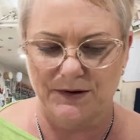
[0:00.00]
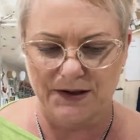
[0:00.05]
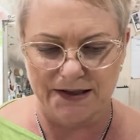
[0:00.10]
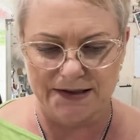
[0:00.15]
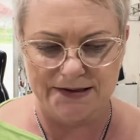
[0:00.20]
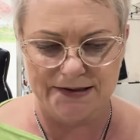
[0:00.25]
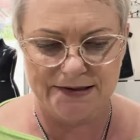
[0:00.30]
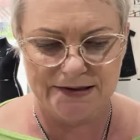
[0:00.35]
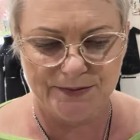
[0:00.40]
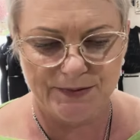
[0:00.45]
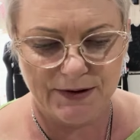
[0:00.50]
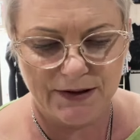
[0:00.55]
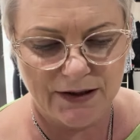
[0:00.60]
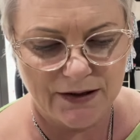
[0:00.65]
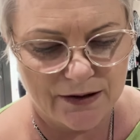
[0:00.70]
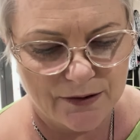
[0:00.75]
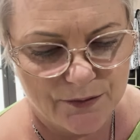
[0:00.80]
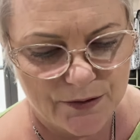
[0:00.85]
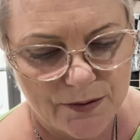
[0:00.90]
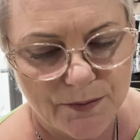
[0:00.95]
cases, but you
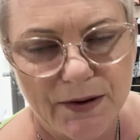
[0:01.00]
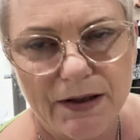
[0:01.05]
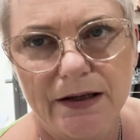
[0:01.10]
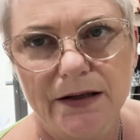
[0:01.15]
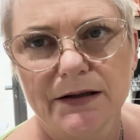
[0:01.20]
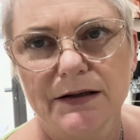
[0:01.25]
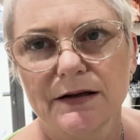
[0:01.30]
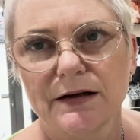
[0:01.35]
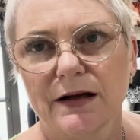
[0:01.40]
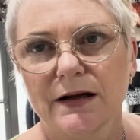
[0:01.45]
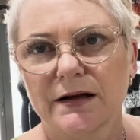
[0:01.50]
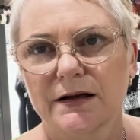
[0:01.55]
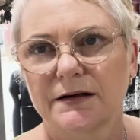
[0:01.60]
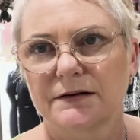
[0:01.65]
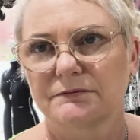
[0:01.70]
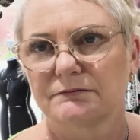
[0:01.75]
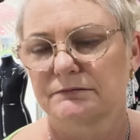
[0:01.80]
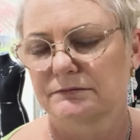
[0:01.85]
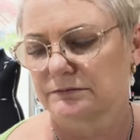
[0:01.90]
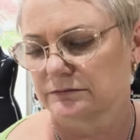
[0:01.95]
know what I mean, like a
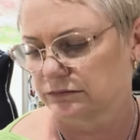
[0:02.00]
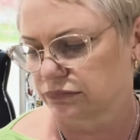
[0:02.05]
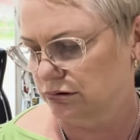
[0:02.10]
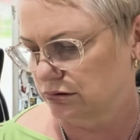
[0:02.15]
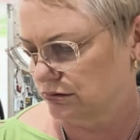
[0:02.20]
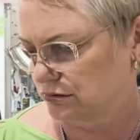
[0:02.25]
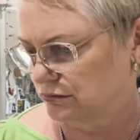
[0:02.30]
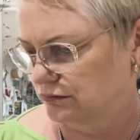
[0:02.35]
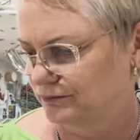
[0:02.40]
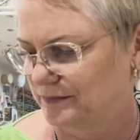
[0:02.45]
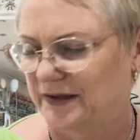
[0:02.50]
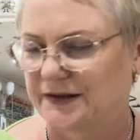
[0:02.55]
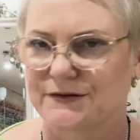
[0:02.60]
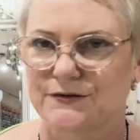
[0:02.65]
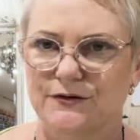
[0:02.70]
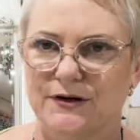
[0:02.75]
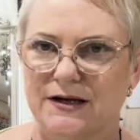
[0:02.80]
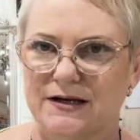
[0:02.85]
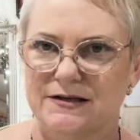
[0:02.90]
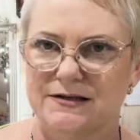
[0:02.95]

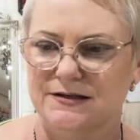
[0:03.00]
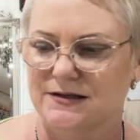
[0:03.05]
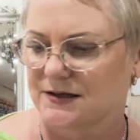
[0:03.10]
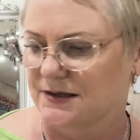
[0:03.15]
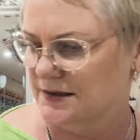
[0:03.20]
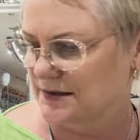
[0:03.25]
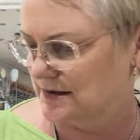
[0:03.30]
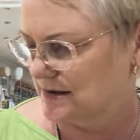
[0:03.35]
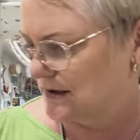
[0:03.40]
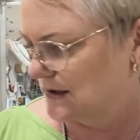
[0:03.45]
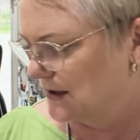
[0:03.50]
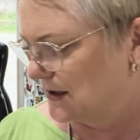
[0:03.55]
pencil case size.